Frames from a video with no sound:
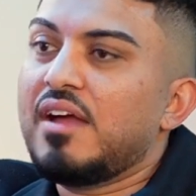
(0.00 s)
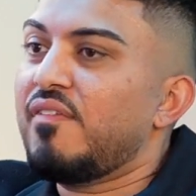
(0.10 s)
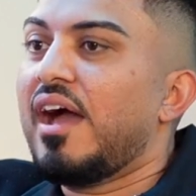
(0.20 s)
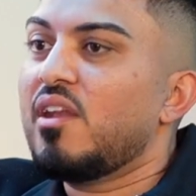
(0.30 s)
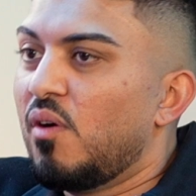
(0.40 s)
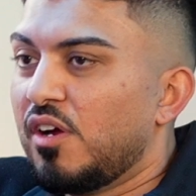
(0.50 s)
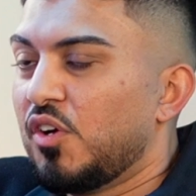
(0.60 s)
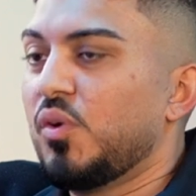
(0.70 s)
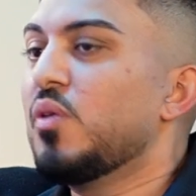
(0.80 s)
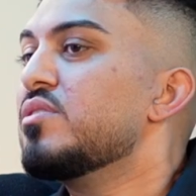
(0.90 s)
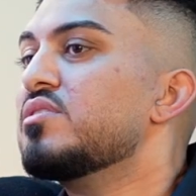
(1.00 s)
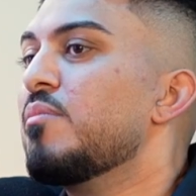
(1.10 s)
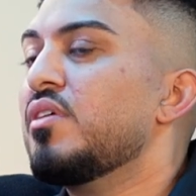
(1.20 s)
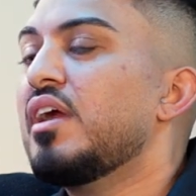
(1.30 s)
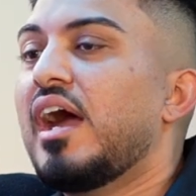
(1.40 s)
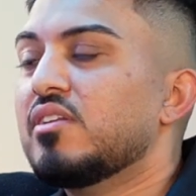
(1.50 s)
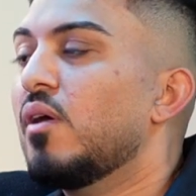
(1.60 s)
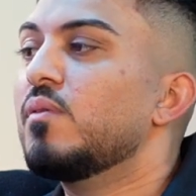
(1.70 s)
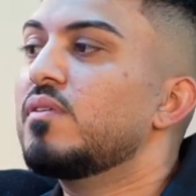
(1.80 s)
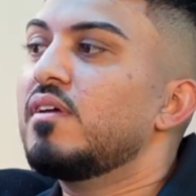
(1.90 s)
If I don't agree with something, I
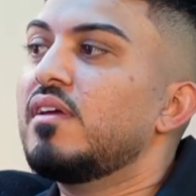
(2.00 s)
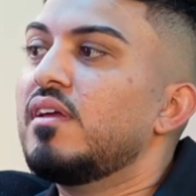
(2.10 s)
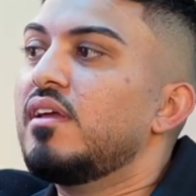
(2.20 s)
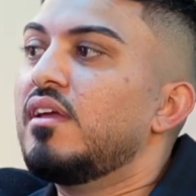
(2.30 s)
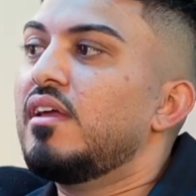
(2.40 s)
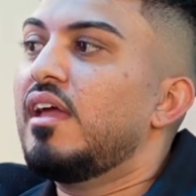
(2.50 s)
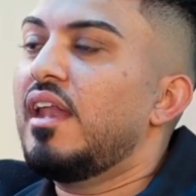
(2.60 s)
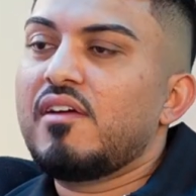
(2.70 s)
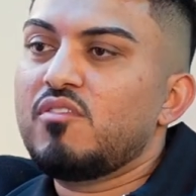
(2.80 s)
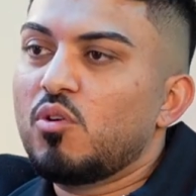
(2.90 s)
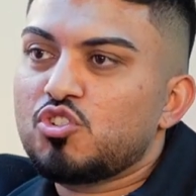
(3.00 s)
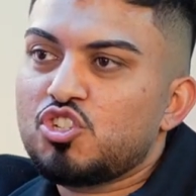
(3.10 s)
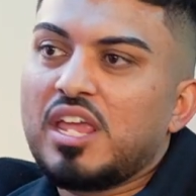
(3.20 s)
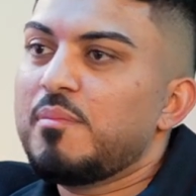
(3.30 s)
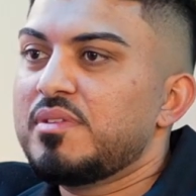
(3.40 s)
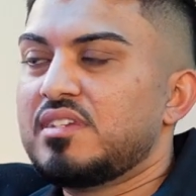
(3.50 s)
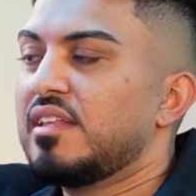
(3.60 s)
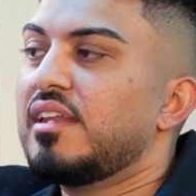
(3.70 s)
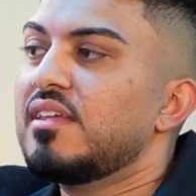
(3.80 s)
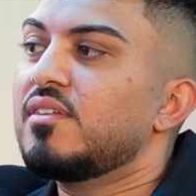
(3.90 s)
don't. And I have no shame in
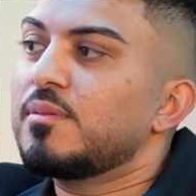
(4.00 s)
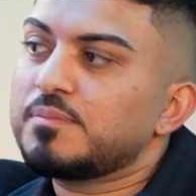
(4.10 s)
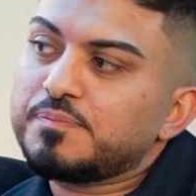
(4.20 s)
saying that either.